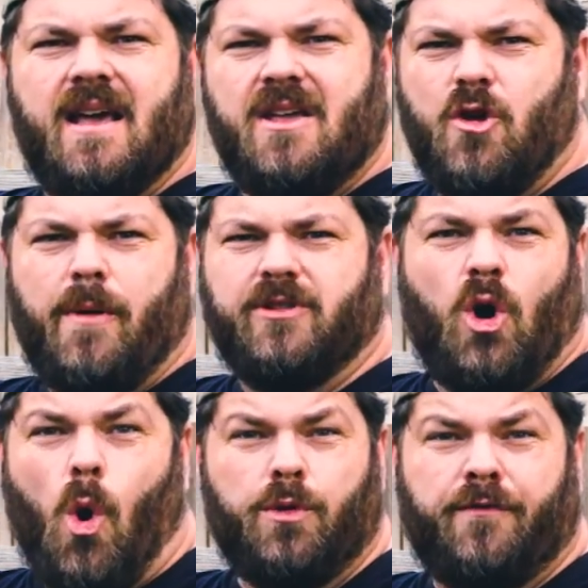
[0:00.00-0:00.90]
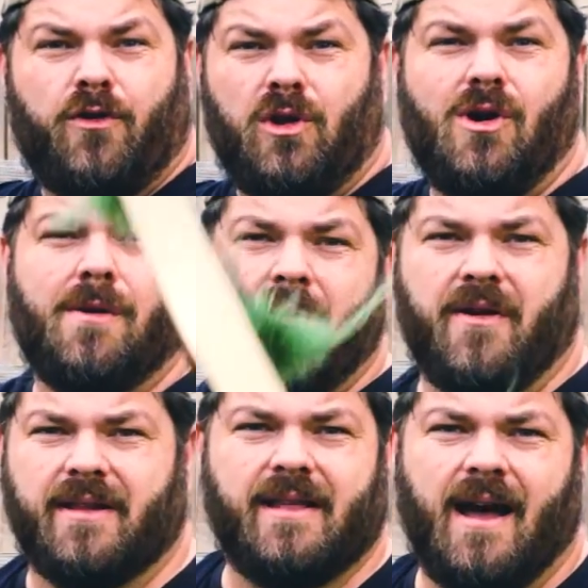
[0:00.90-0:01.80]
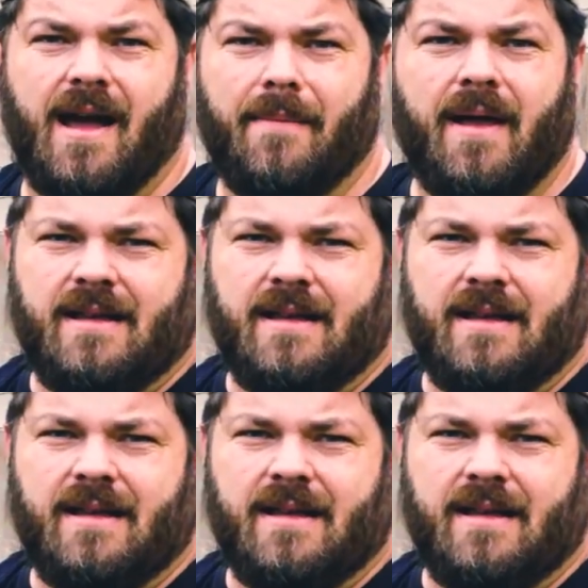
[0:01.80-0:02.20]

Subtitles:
you're able to hold it for a long period of time.